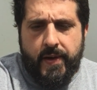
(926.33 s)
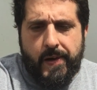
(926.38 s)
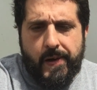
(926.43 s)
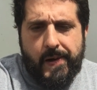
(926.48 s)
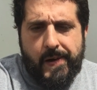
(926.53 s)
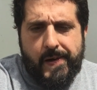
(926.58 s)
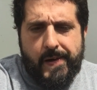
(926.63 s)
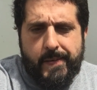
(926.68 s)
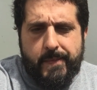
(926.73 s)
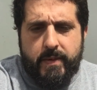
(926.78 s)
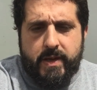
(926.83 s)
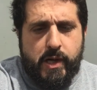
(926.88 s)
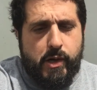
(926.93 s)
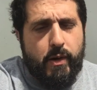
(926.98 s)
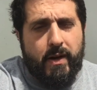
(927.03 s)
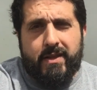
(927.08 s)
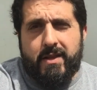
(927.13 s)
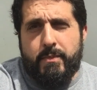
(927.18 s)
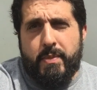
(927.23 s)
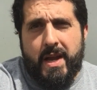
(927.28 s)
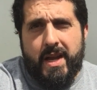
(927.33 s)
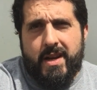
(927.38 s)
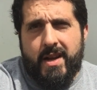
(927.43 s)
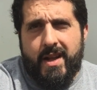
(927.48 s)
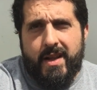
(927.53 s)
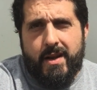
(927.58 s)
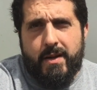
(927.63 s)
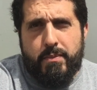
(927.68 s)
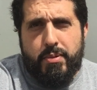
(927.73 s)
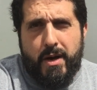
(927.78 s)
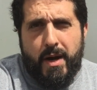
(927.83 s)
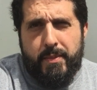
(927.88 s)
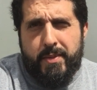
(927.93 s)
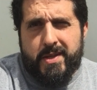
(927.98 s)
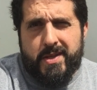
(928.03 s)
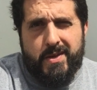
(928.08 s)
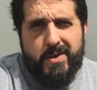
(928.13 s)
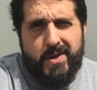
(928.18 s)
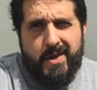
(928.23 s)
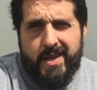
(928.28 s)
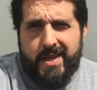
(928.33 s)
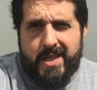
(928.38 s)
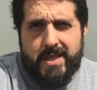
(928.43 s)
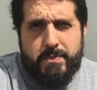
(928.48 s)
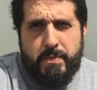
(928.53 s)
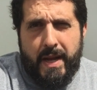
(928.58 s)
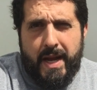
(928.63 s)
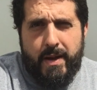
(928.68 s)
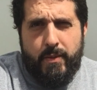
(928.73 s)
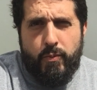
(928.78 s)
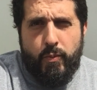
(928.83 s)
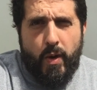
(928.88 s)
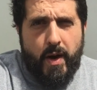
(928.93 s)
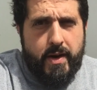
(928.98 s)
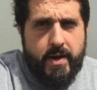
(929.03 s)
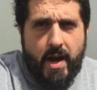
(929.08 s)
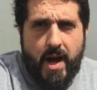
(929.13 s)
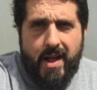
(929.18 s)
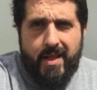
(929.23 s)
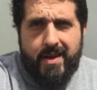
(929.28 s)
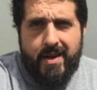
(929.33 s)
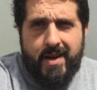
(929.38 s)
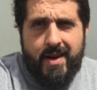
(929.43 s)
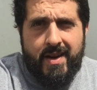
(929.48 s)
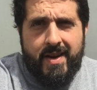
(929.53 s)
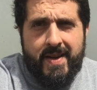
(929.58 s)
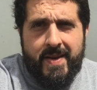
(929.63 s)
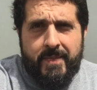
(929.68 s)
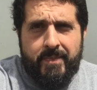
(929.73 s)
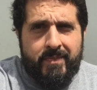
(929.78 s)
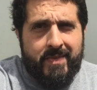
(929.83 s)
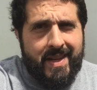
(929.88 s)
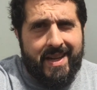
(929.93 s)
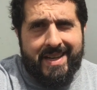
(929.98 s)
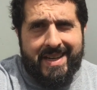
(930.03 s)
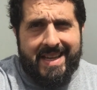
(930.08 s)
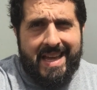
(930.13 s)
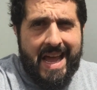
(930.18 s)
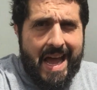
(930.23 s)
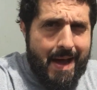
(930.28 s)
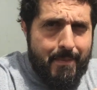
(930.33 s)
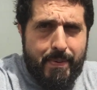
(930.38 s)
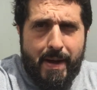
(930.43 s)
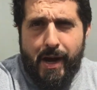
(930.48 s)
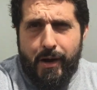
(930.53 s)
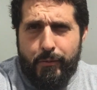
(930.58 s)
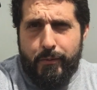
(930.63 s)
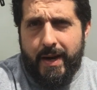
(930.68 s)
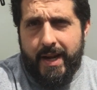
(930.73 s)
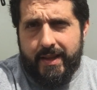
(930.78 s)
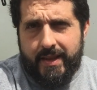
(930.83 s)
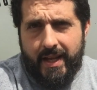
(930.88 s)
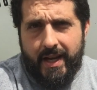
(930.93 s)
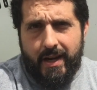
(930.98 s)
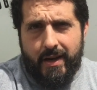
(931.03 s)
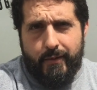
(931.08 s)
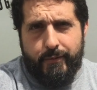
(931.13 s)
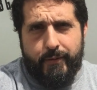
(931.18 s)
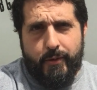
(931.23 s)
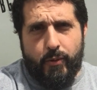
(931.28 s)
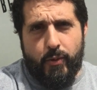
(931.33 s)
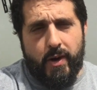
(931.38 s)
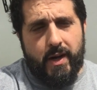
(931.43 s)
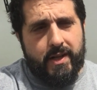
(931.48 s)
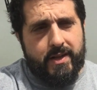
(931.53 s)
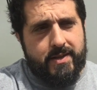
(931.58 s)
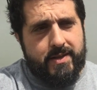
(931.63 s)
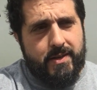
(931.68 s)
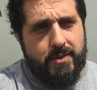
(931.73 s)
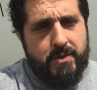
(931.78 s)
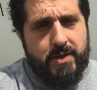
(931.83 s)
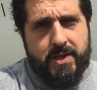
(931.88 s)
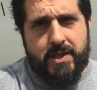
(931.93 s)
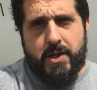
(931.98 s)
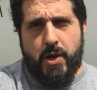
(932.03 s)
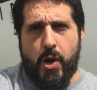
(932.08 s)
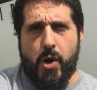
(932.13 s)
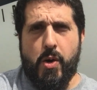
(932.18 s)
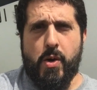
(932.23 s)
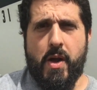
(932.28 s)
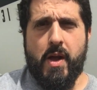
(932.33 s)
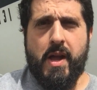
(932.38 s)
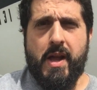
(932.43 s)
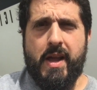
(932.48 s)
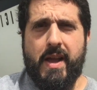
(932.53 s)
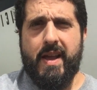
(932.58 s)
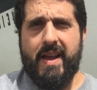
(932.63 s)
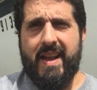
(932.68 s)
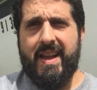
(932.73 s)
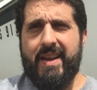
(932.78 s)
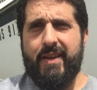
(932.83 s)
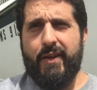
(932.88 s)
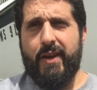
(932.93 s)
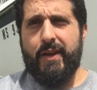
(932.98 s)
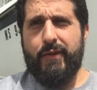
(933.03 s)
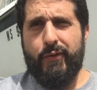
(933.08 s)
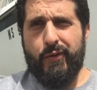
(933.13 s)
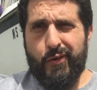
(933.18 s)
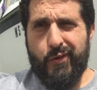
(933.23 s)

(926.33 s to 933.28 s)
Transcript: And you don't have to pay $1 per episode. You can just pay $1 and cap out right there if you want. So just go, if you